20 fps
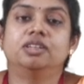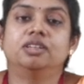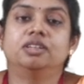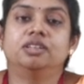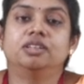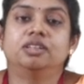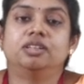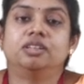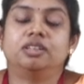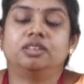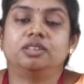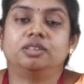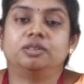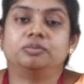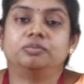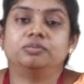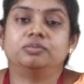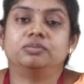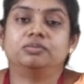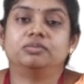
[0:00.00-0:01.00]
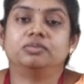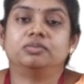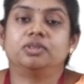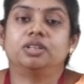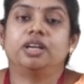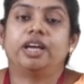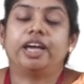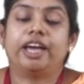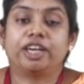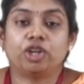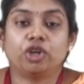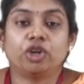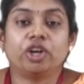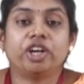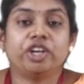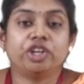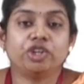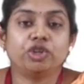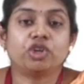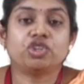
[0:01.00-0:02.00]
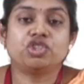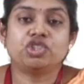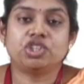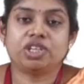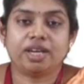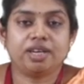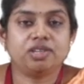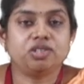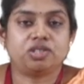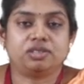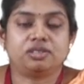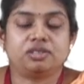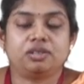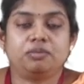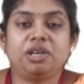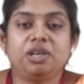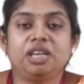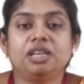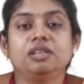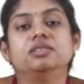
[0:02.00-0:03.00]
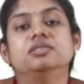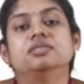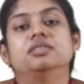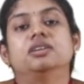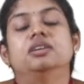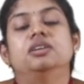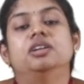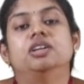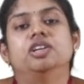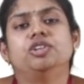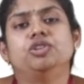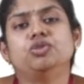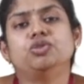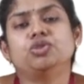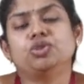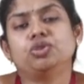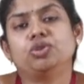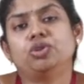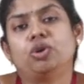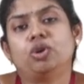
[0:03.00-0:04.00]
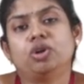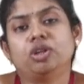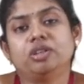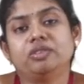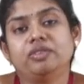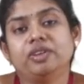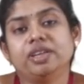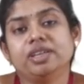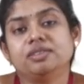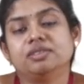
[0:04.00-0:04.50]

um, acquiring your changes. Means you should always